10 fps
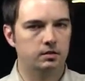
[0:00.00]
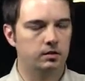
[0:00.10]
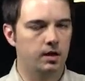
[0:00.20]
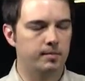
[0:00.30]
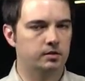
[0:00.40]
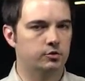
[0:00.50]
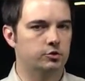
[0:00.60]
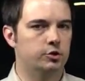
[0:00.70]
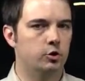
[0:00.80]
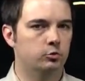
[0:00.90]
then that means there's
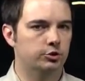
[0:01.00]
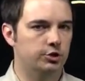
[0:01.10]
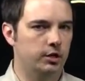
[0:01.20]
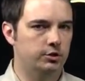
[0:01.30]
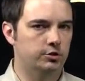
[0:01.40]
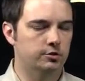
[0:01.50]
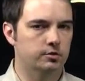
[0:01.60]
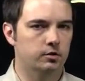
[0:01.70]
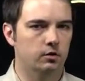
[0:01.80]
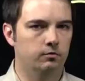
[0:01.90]
no
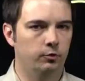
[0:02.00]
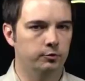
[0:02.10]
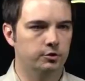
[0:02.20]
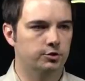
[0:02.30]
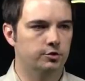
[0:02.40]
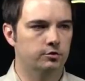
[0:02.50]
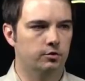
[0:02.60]
changes in our voltages